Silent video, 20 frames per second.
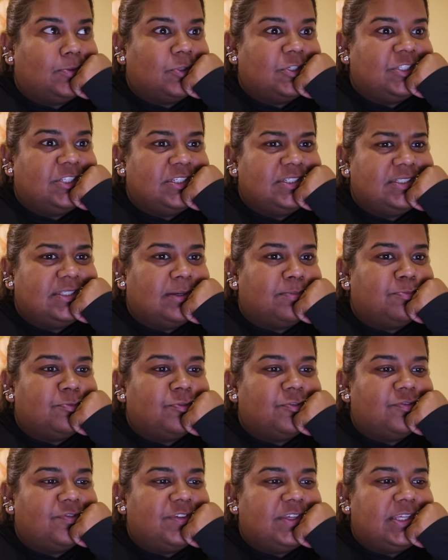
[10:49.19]
watching some
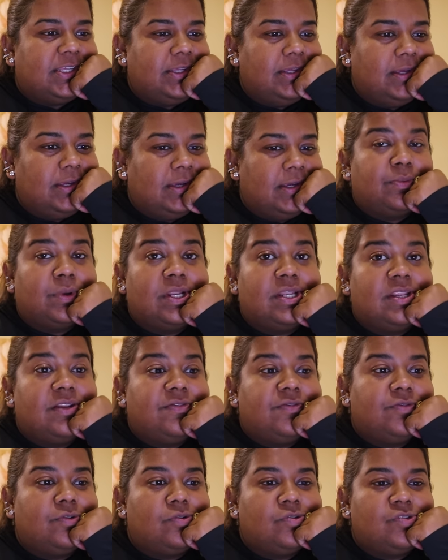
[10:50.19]
movie he wanted
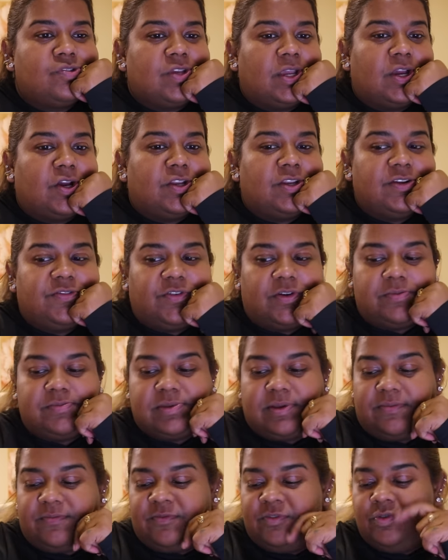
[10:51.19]
food so i ordered for him some